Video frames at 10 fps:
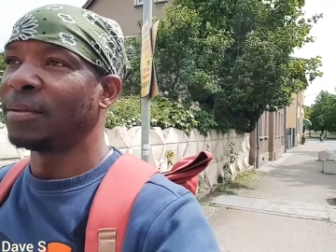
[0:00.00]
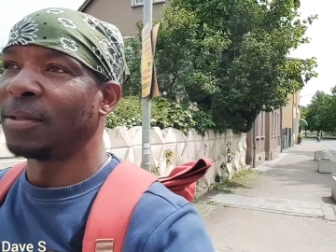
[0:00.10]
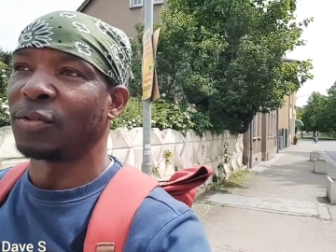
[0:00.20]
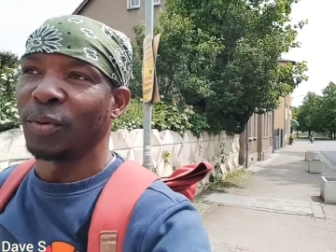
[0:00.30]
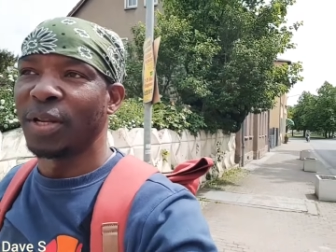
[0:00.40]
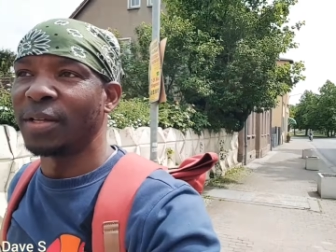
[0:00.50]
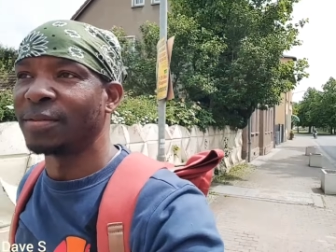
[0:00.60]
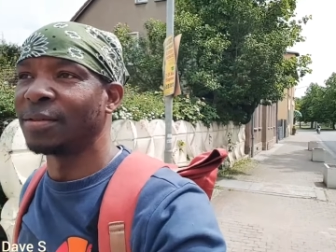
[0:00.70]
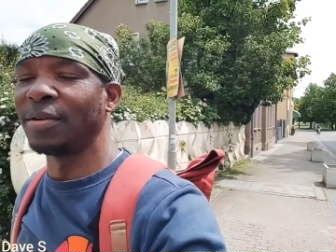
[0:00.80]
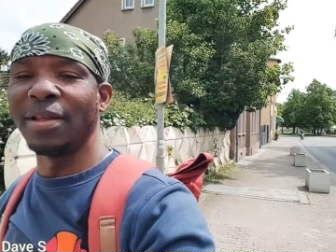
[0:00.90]
This weather
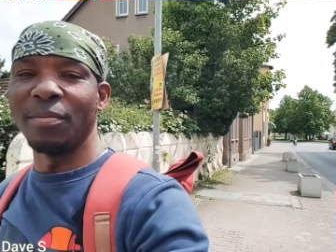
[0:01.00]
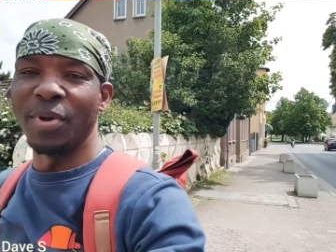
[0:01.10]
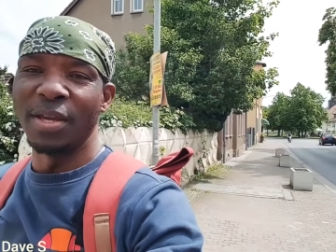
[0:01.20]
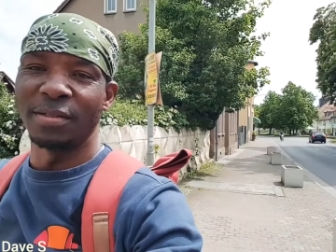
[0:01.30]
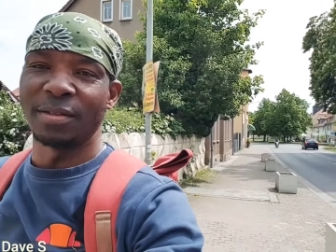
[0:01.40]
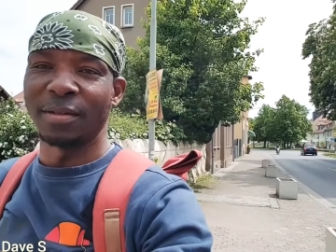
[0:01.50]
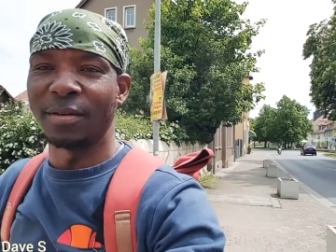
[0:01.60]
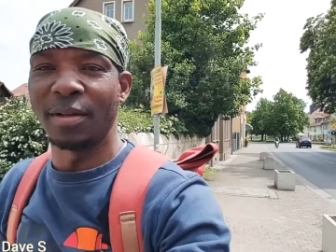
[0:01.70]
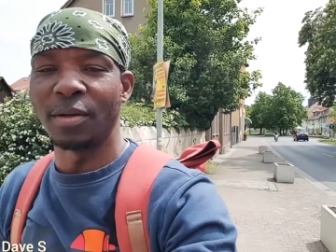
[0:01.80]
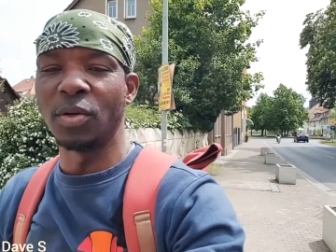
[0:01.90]
is really amazing,
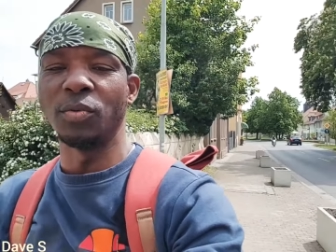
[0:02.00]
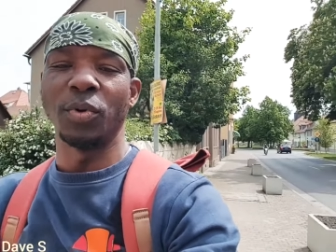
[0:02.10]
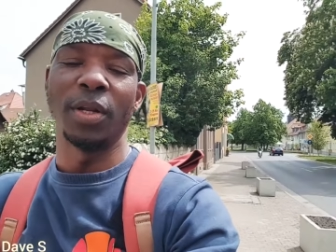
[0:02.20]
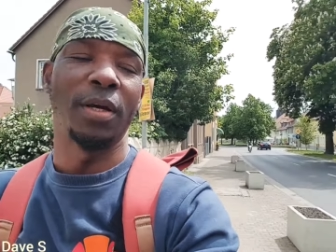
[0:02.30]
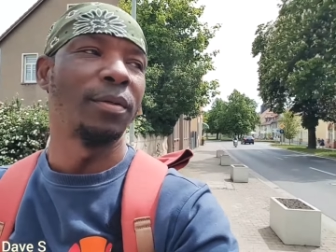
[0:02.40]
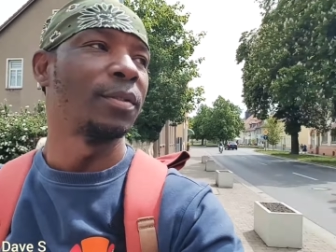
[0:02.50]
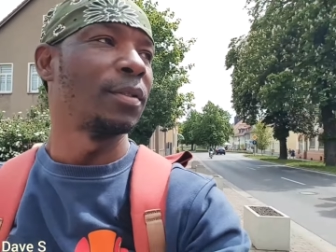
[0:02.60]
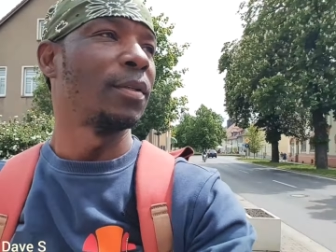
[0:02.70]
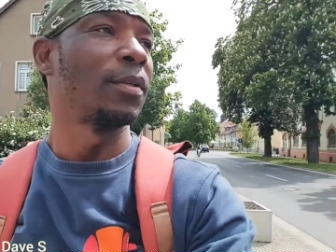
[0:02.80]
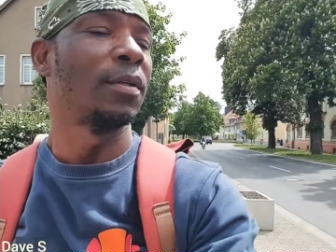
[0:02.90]
really good weather.
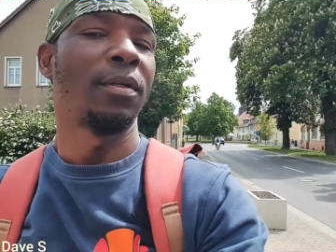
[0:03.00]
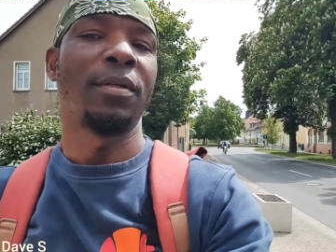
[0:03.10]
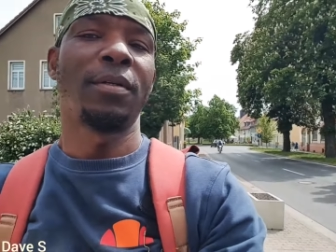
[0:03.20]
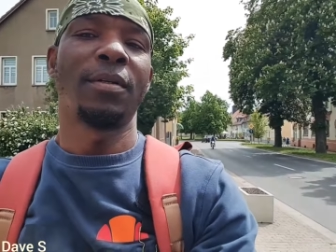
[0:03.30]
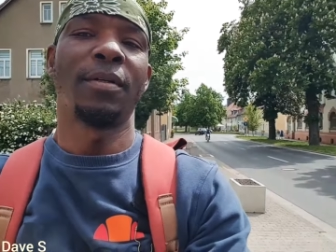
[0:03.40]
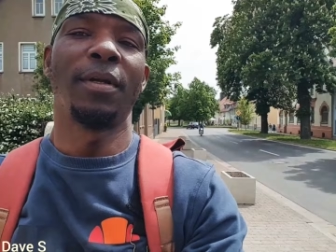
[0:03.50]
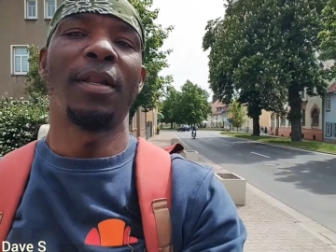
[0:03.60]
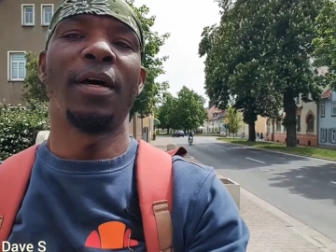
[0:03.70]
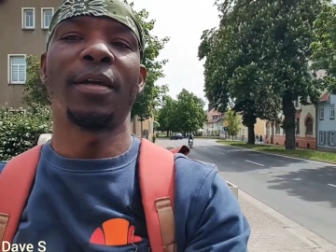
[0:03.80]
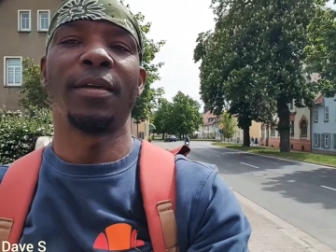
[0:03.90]
I really
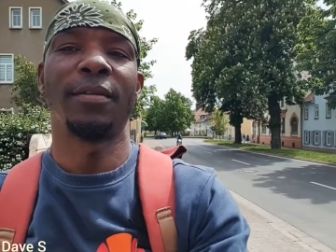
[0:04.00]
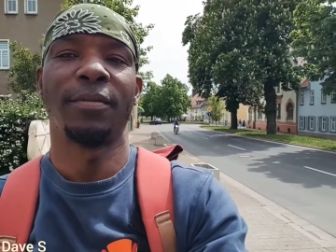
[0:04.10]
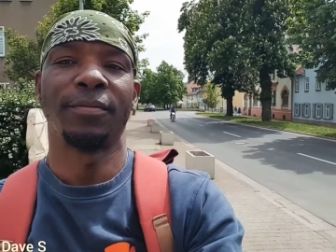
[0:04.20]
like it.